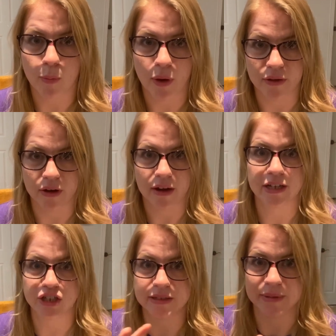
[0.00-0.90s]
brother,
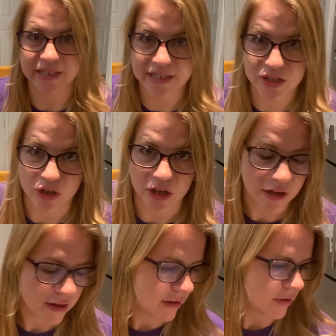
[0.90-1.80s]
and she's my sister,
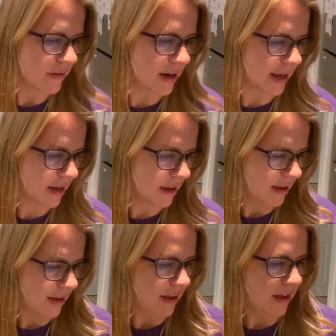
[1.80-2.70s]
right?
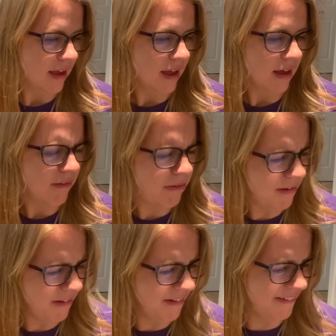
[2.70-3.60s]

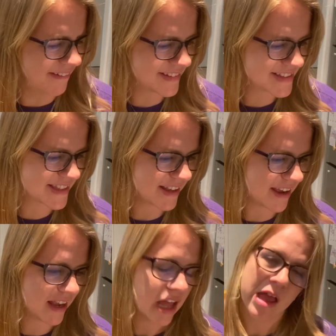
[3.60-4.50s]
It's
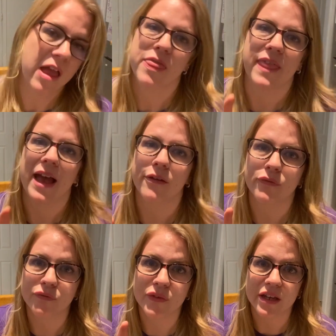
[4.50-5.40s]
like that
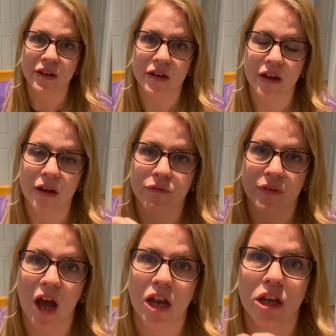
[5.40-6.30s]
fear of
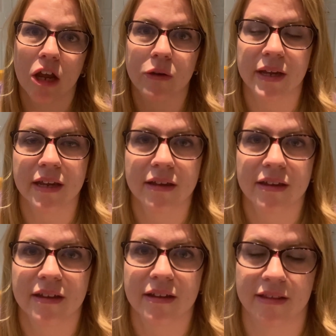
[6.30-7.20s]
not
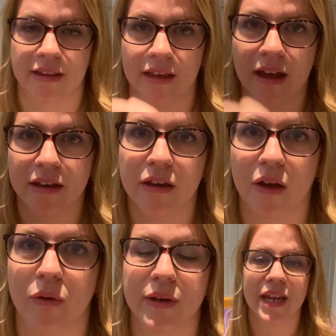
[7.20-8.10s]
knowing, the
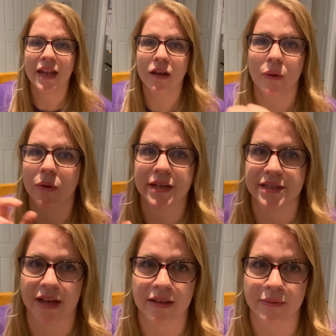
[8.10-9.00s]
unknown. He didn't know
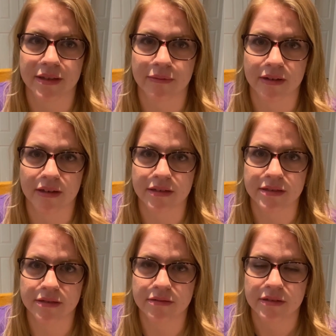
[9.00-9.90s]
exactly what they were going
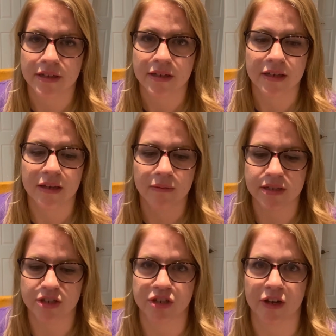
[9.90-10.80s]
to do. He
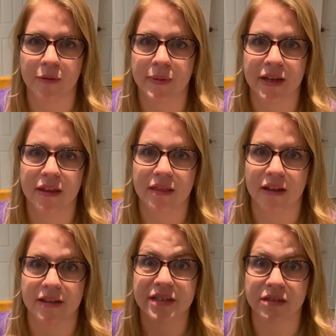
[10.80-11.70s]
wasn't sure, but he
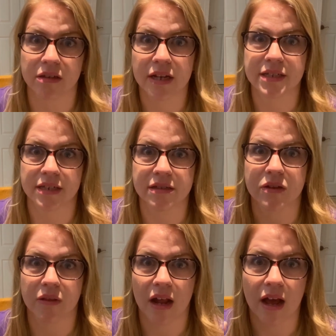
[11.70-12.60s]
thought this is a good idea
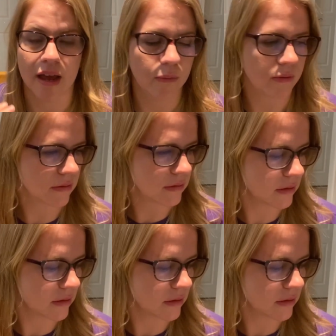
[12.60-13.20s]
so that I will,